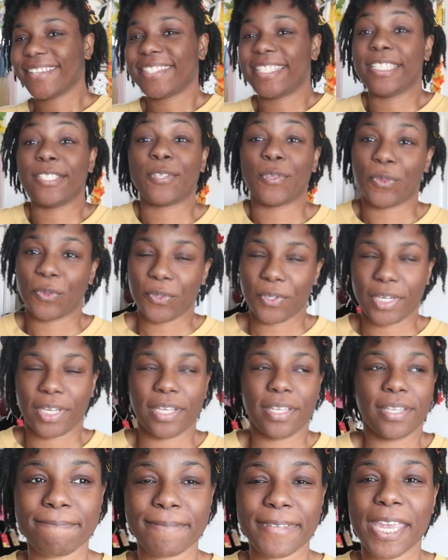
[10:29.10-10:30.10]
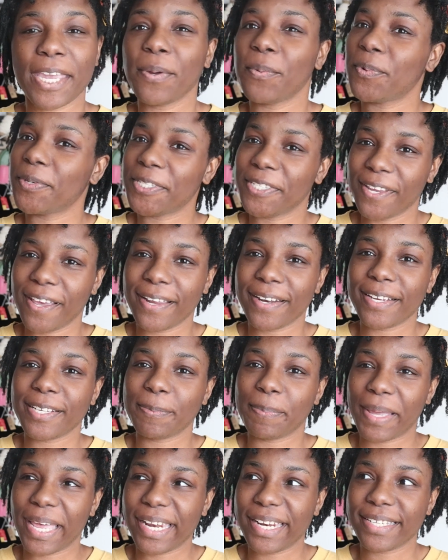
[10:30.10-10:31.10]
season 3. It was not
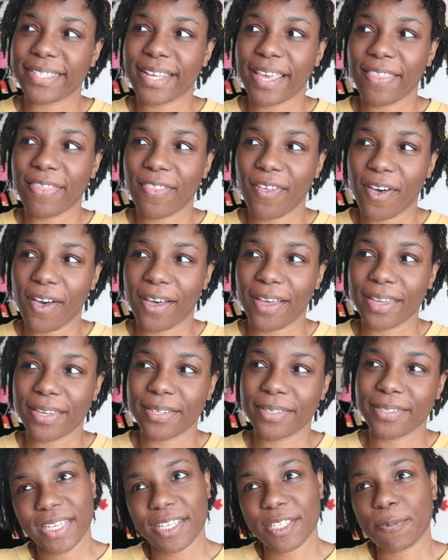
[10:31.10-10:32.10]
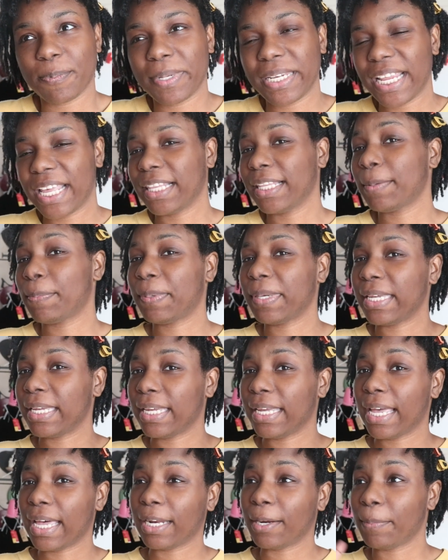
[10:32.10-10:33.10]
as bad as I thought, because
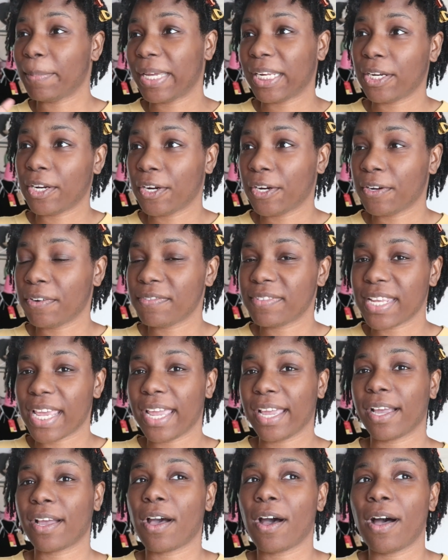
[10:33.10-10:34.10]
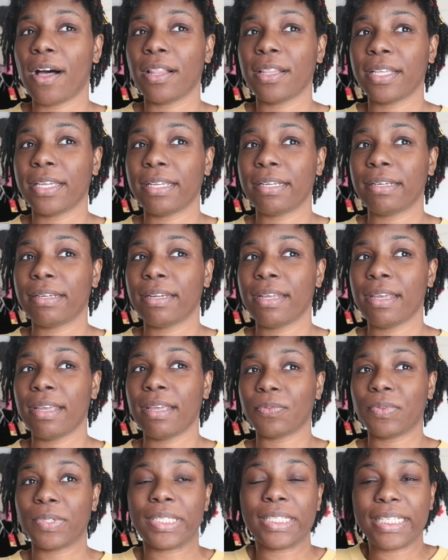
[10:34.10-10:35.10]
Penelope got on my nerves and Colin
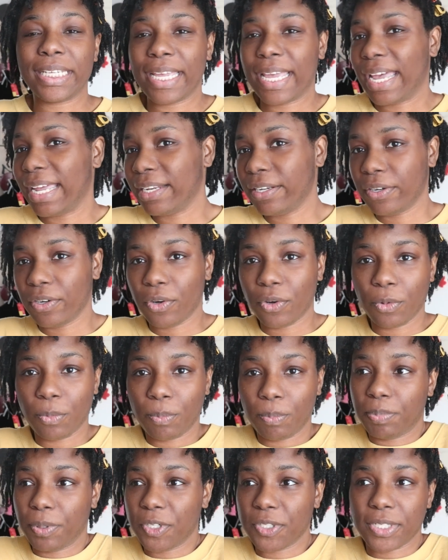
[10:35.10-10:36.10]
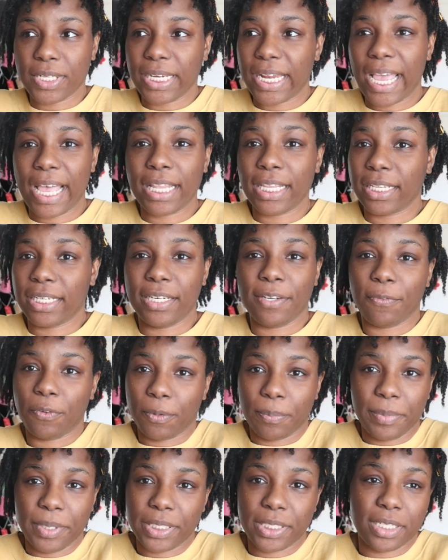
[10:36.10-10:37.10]
really had no personality
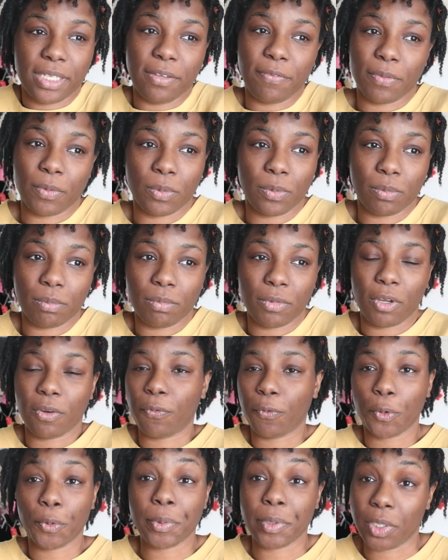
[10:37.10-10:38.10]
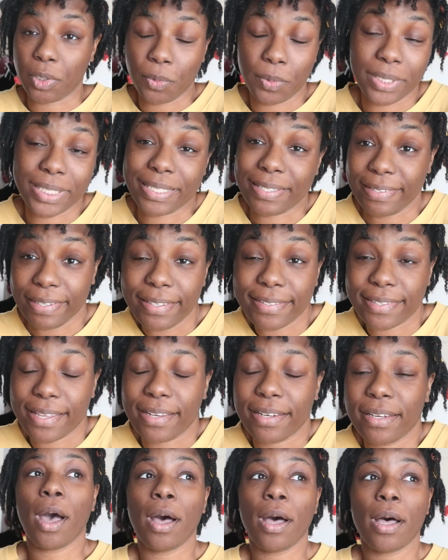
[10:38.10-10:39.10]
for me to even look forward to his
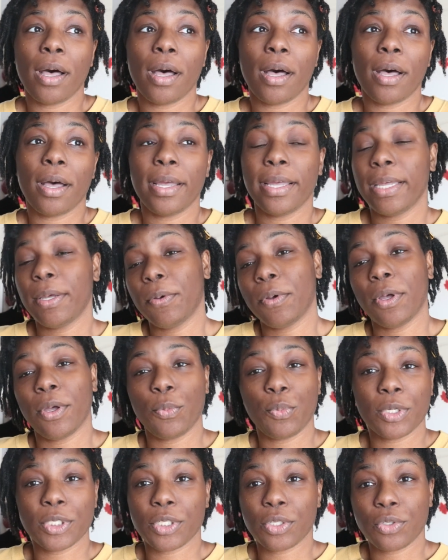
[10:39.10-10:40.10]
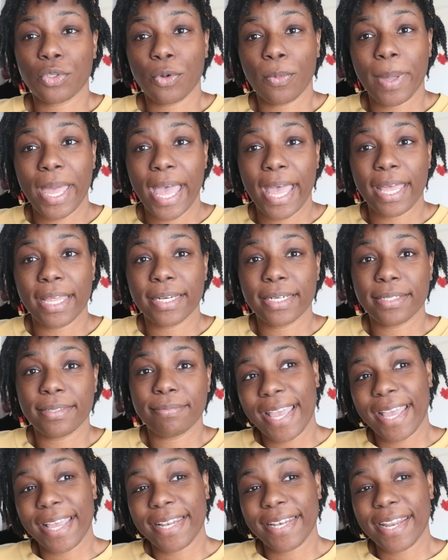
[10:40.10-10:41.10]
season. It wasn't too bad,
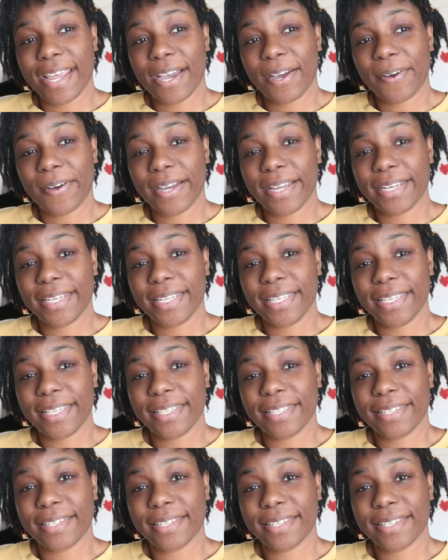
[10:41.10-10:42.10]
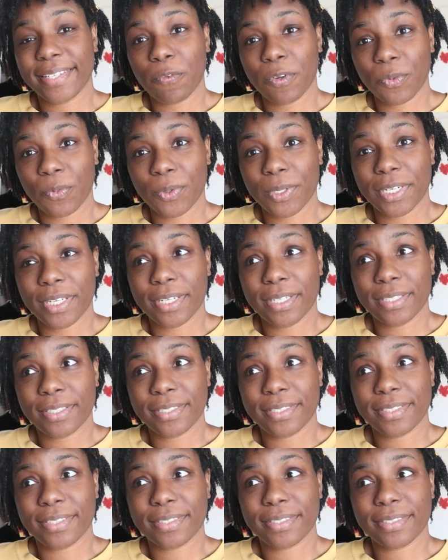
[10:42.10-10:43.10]
and now I need
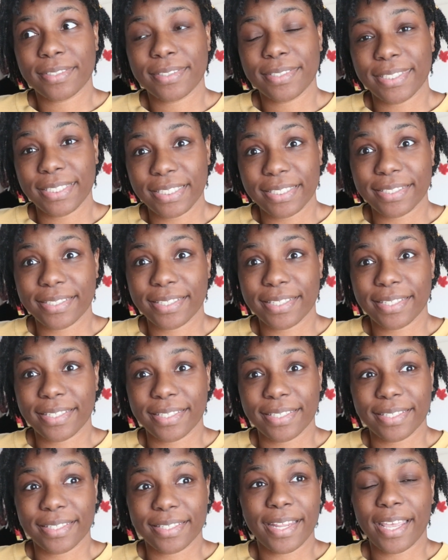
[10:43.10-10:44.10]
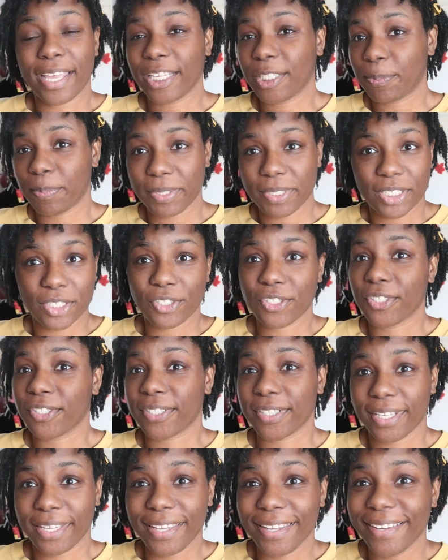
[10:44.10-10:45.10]
everyone's season
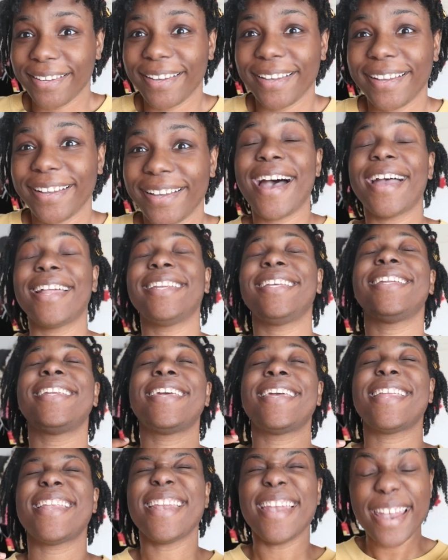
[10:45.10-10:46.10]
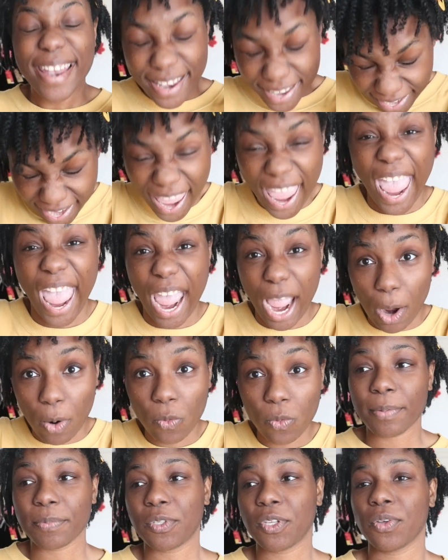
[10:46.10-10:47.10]
expeditiously. I need it now.
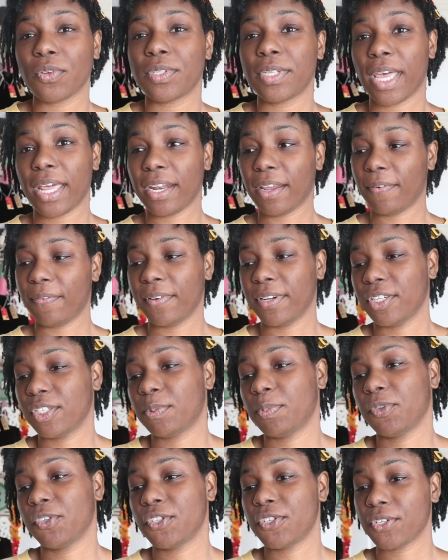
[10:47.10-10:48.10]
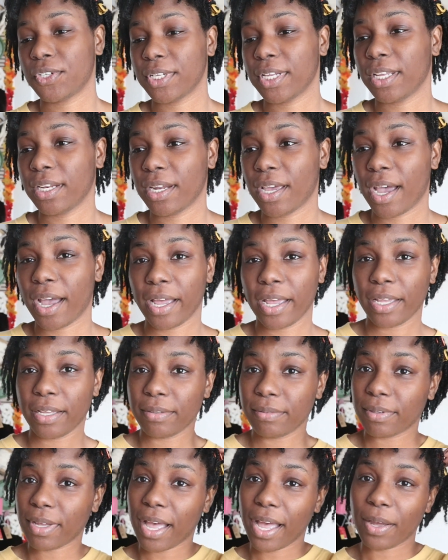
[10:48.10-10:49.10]
I'm so sad I finished Bridgerton.
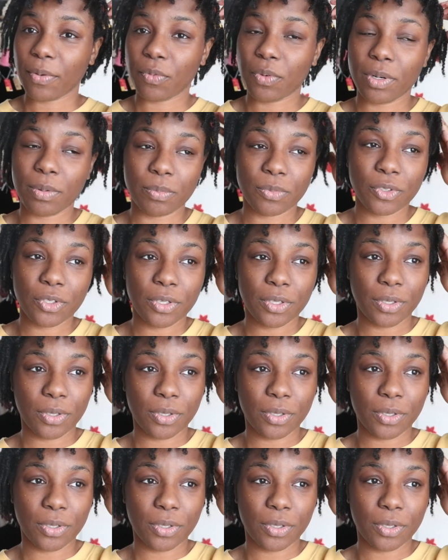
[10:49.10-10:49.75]
I want more of